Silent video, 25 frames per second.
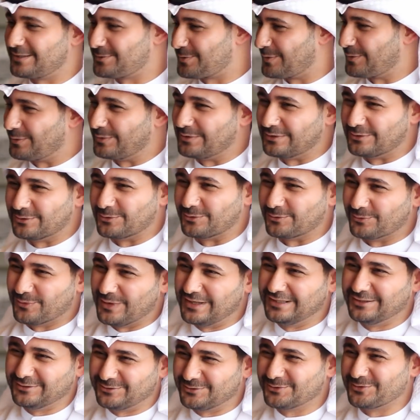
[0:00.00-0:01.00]
that's what we do.
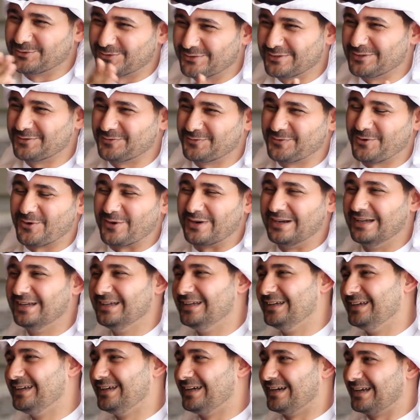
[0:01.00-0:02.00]
1, 2, 3, 4.
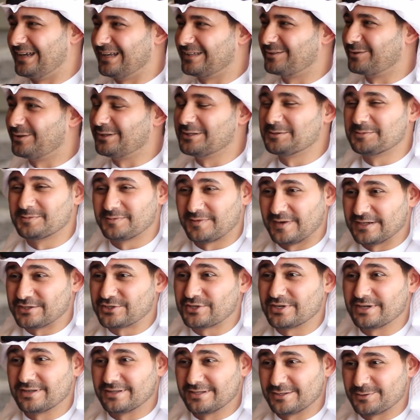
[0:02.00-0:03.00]
And I told him if I
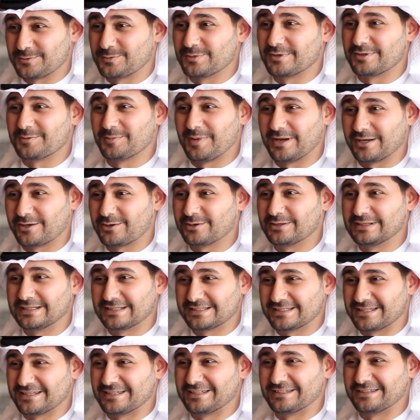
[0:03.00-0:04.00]
share this with my
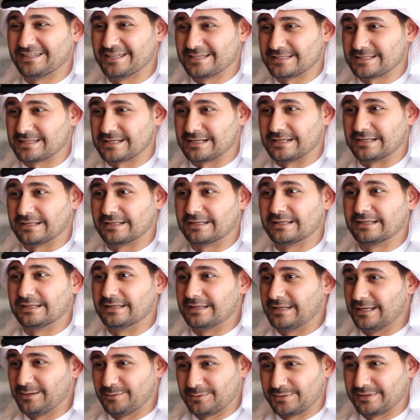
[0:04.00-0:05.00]
colleagues in the industry,
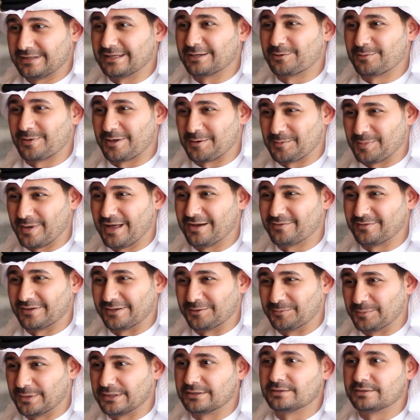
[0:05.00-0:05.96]
they would think we are bluffing.